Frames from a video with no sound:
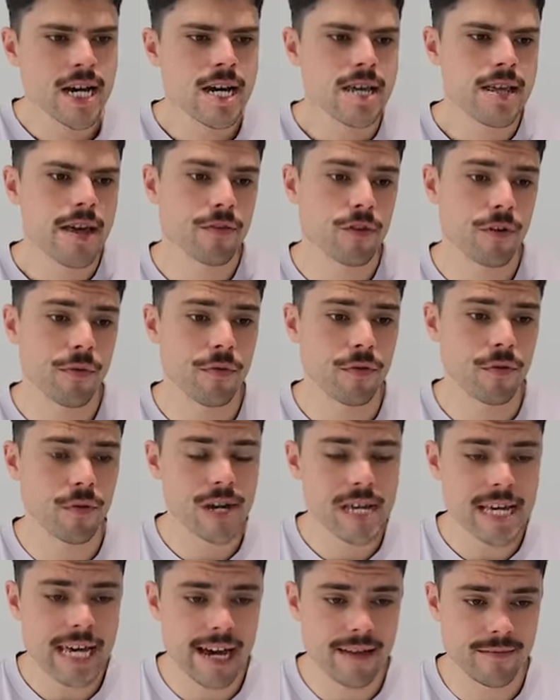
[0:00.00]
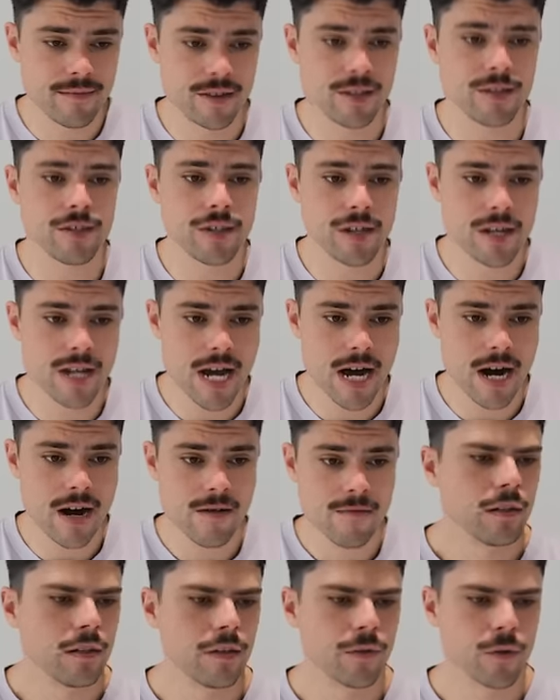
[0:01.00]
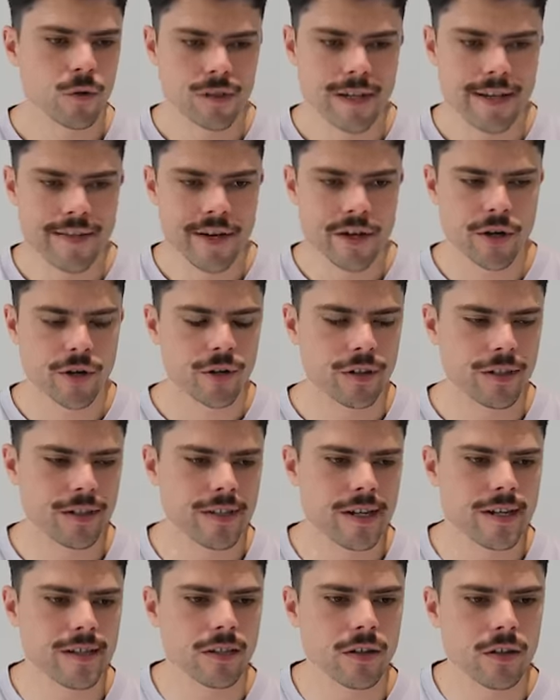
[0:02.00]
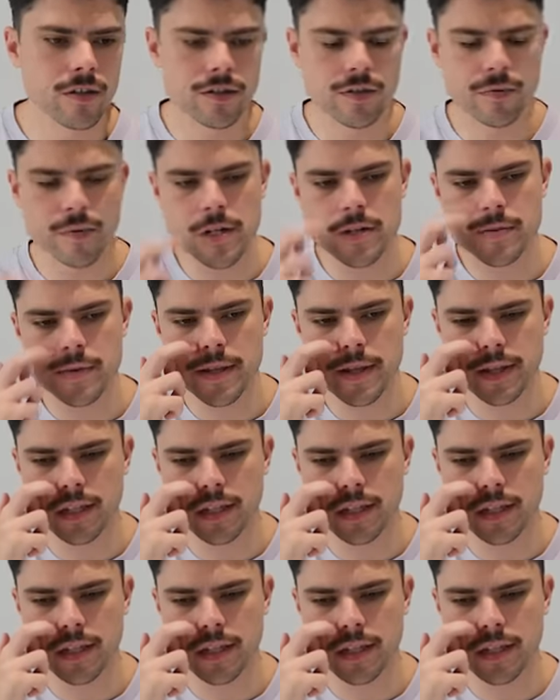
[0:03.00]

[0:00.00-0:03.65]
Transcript: they dropped three games this year now. Of course, they had their early season loss to Richmond.